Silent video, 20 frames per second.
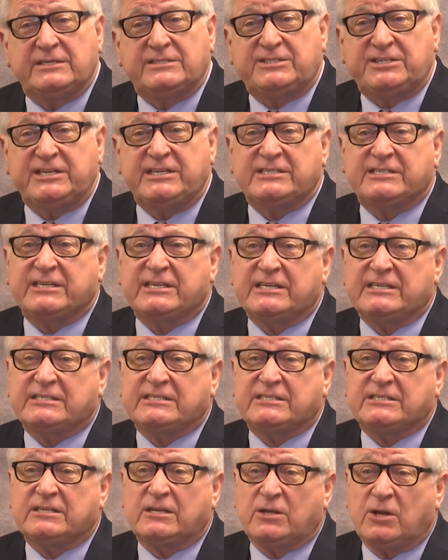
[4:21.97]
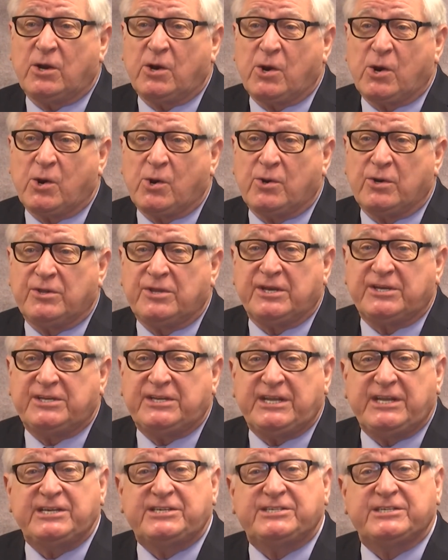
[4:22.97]
Jesus learned the
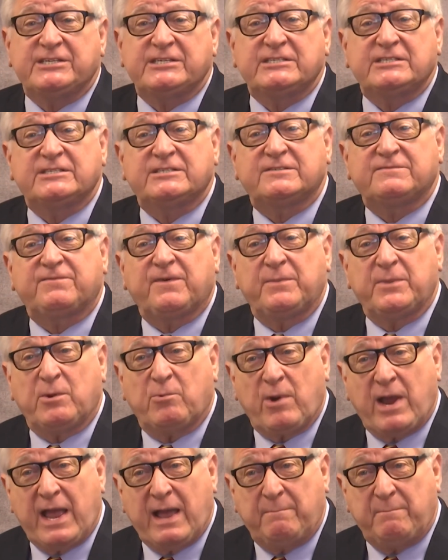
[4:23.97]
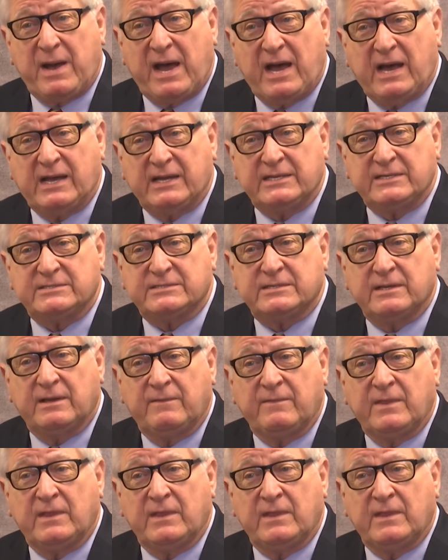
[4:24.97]
teachings from the rabbis.